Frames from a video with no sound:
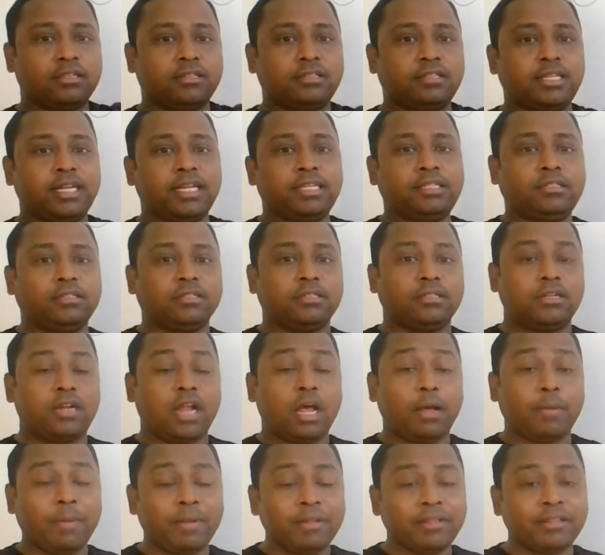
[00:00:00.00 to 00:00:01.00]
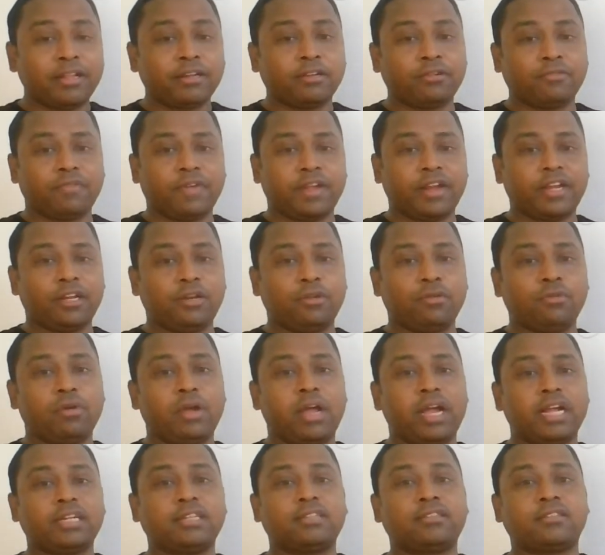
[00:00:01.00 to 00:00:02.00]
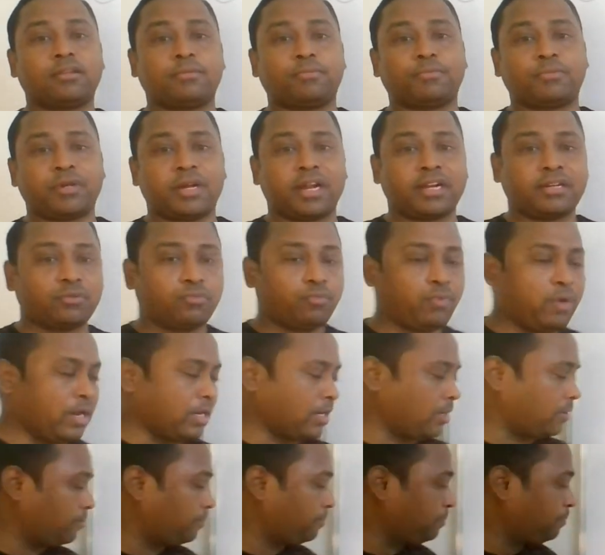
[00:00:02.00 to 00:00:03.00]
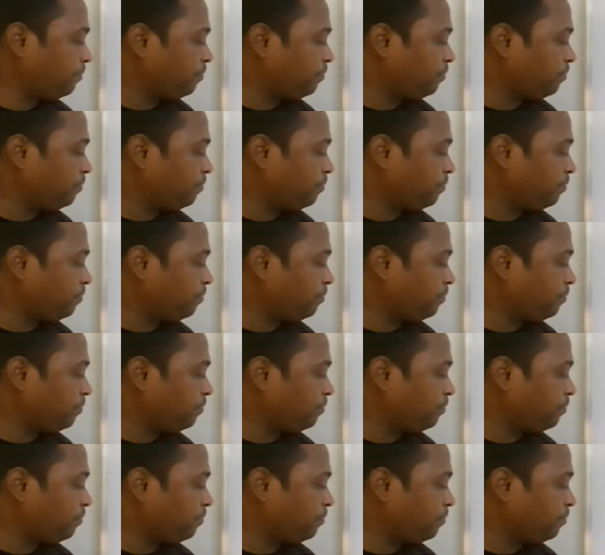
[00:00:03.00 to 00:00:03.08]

just double that value and subtract 1.